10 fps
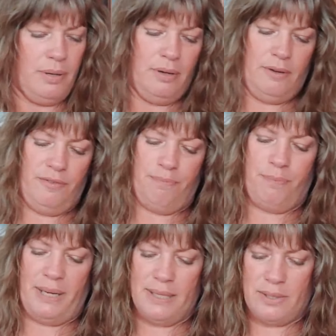of
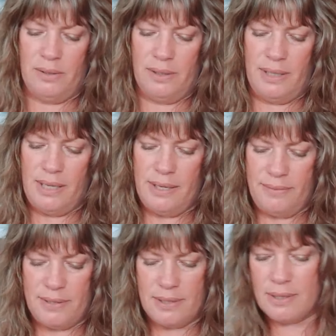basil
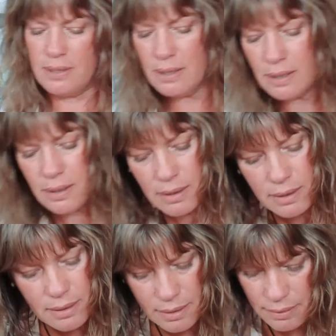leaves.
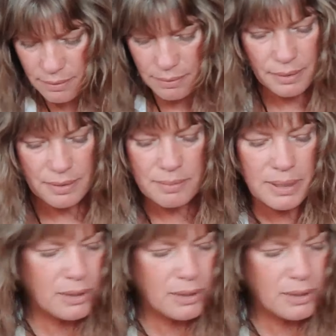Where's my